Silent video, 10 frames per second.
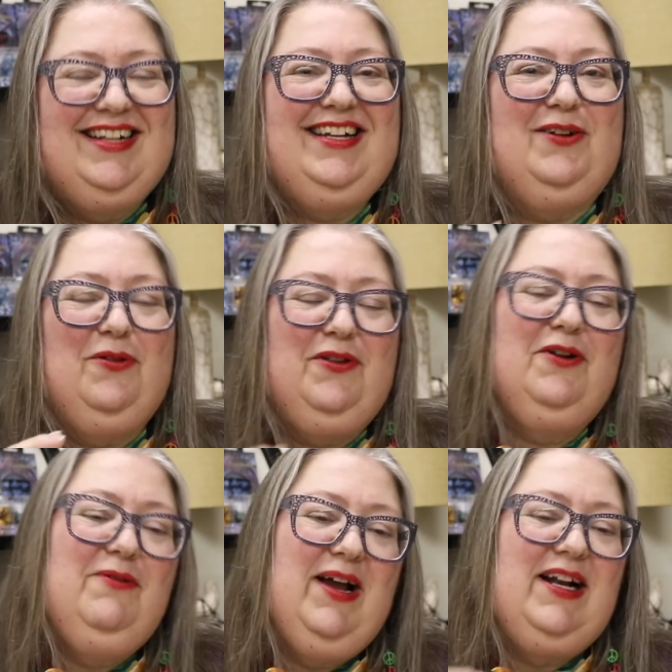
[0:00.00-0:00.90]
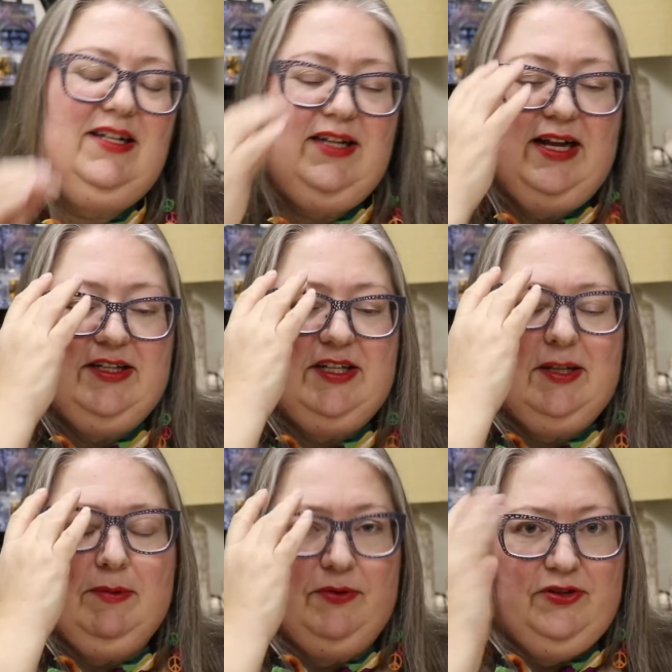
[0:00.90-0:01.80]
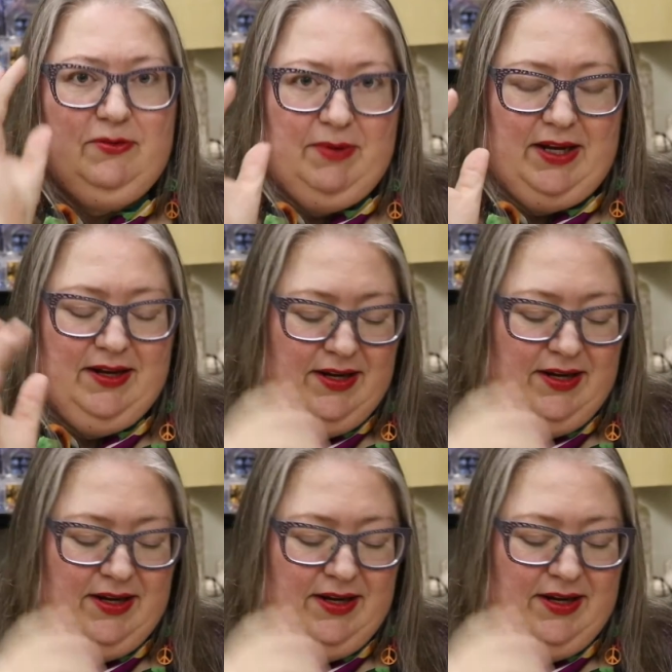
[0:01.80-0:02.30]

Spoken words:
theoretically, as it's supposed to be,